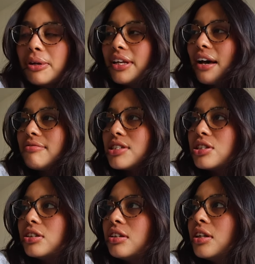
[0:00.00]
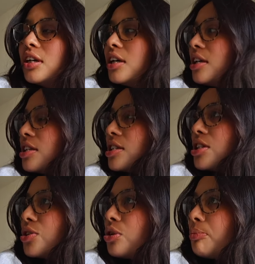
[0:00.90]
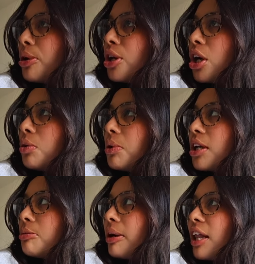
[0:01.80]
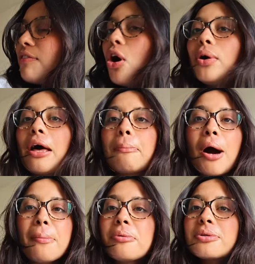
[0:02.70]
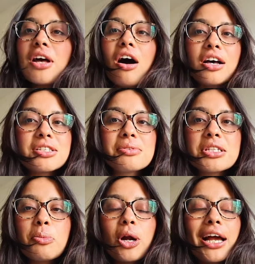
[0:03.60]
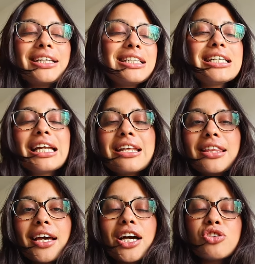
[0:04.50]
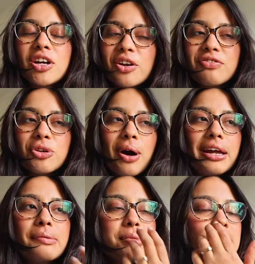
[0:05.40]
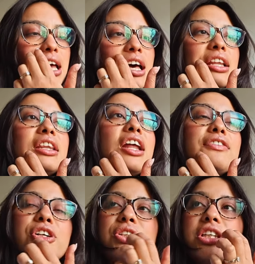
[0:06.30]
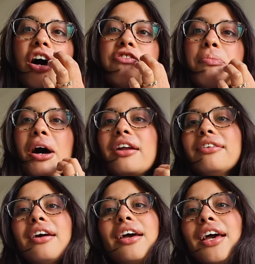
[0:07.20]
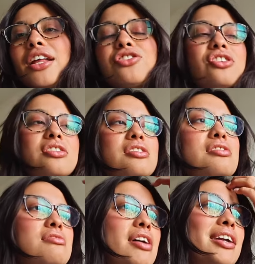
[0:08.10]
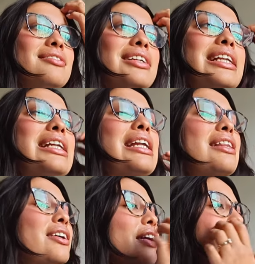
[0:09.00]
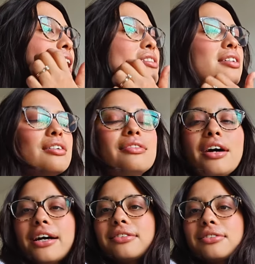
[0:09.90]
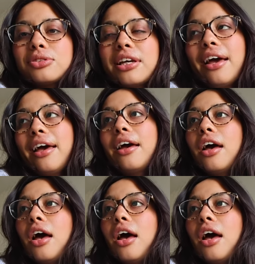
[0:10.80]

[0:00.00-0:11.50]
But yeah, still doing pretty good on the weekend of my life. Oh yeah, the pop-up was awesome this morning. I didn't get anything. I tried on a few items. Loved her stuff, but it's just, I don't really need anything right now, so I just was like, eh.